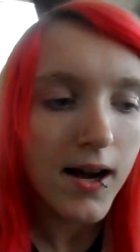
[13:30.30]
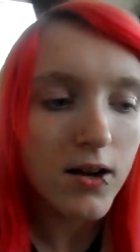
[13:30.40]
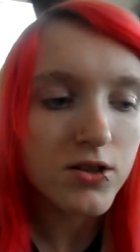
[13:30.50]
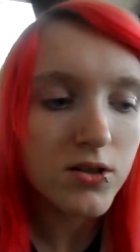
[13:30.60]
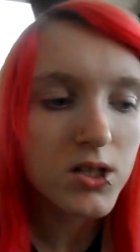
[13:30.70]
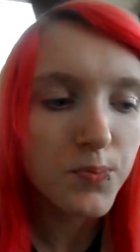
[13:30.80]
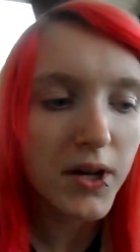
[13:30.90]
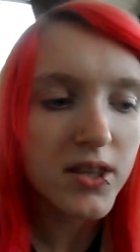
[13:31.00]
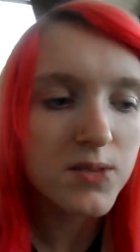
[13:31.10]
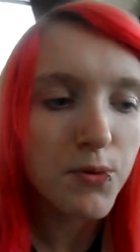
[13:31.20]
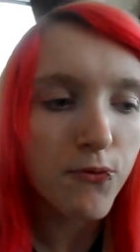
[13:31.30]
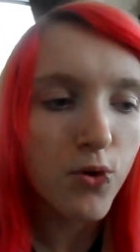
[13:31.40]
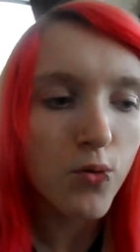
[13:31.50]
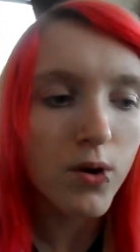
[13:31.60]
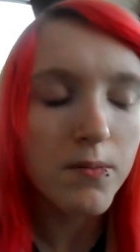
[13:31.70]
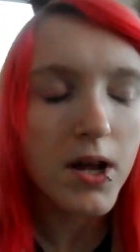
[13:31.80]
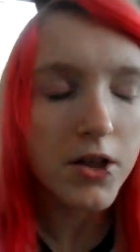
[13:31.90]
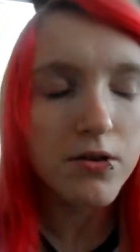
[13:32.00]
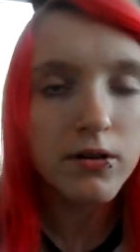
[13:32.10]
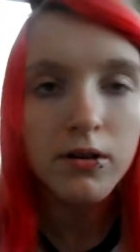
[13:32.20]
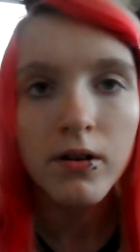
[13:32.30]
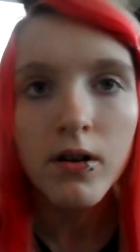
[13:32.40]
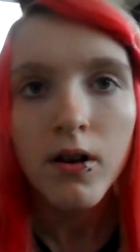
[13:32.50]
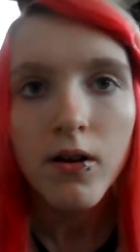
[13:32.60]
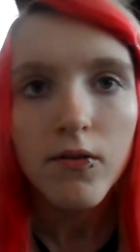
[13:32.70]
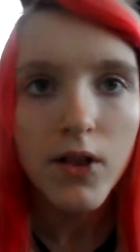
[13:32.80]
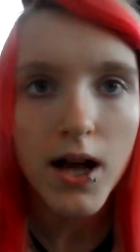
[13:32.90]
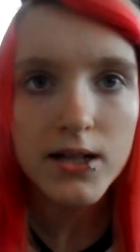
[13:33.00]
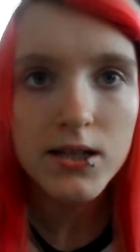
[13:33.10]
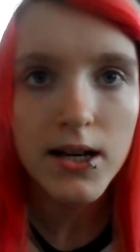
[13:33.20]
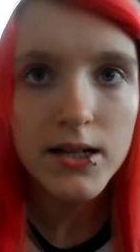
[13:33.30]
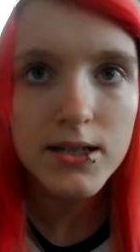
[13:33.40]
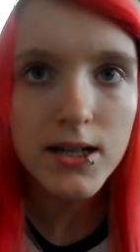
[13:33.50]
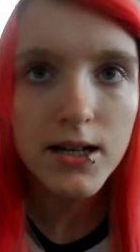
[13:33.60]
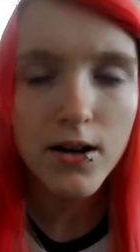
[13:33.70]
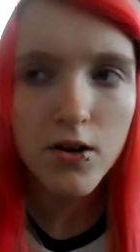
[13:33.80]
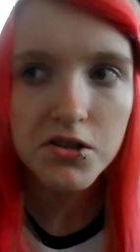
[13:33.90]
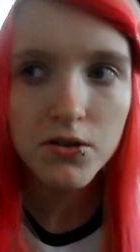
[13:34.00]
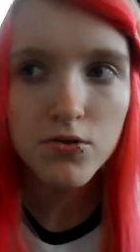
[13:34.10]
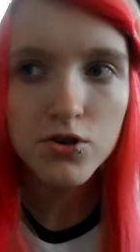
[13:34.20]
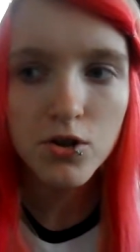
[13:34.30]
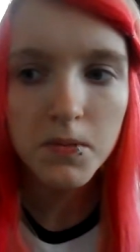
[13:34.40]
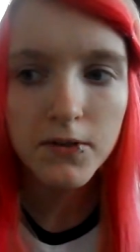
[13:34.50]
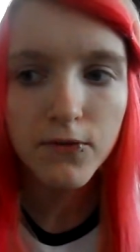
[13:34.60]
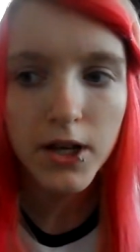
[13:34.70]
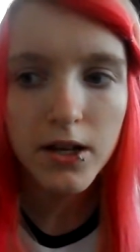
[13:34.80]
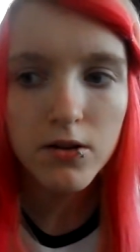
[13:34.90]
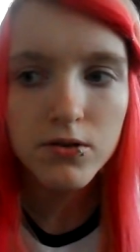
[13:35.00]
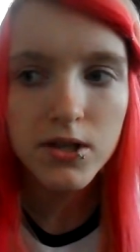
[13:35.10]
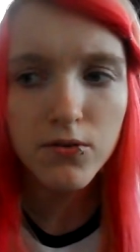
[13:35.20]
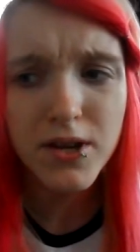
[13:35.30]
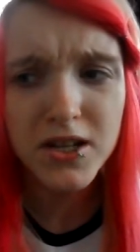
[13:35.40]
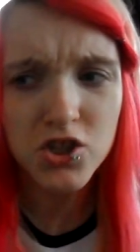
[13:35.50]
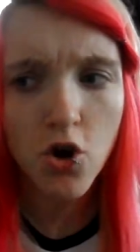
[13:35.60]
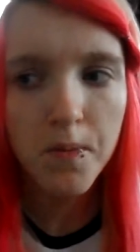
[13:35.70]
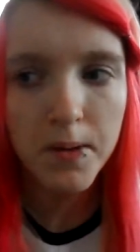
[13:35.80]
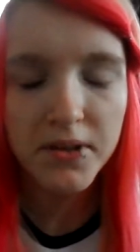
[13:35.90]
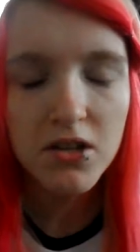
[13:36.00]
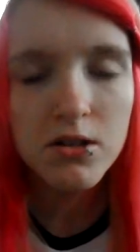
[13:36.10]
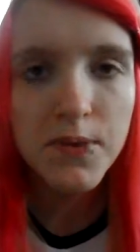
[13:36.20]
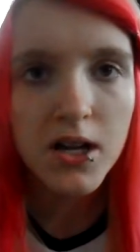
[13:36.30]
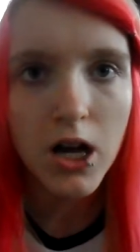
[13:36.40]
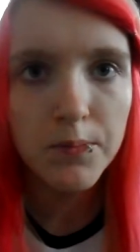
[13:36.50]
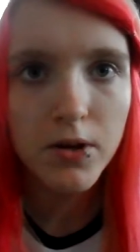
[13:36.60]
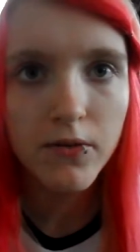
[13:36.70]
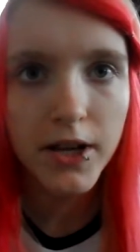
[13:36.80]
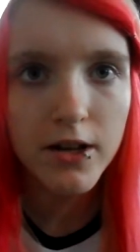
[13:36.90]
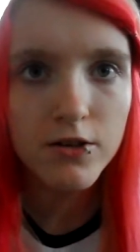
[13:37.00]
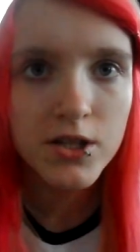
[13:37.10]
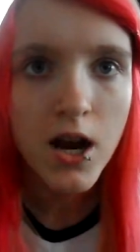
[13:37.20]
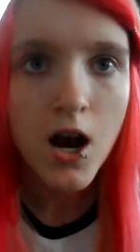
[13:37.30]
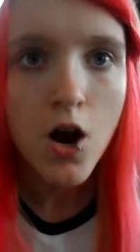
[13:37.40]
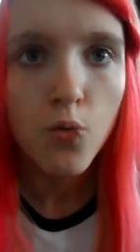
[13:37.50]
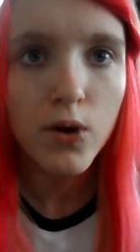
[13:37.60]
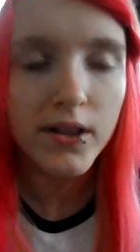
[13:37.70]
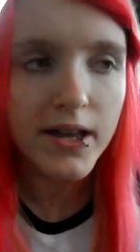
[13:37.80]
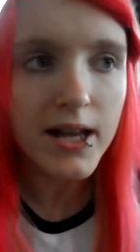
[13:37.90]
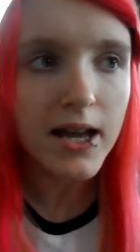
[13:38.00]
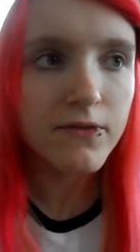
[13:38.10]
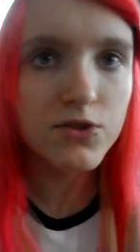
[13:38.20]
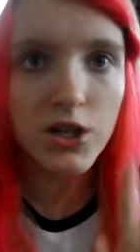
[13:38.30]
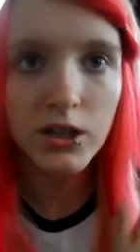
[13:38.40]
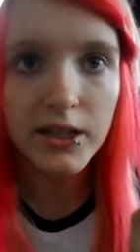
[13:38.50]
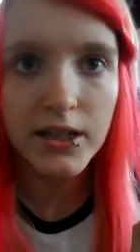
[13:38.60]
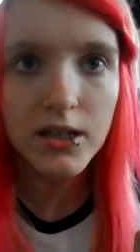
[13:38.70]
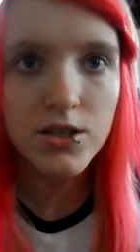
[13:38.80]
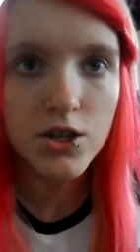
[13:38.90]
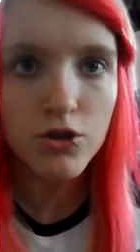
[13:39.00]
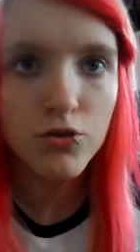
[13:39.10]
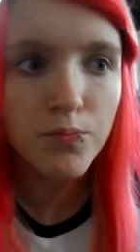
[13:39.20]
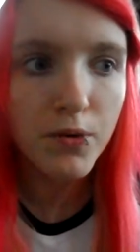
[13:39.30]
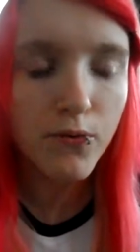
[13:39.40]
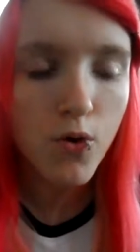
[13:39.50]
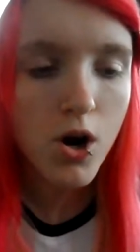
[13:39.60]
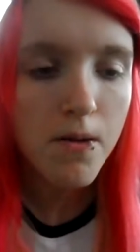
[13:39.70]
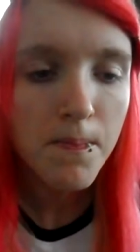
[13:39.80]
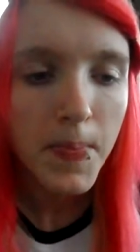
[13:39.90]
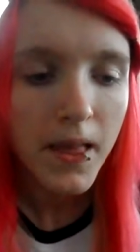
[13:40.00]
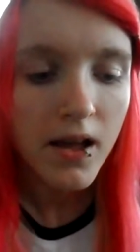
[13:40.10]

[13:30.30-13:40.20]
I also explained this before in one of my other vlogs that I did. And also there's so many videos, well not so many, but there's been a couple of videos where like I've deleted two before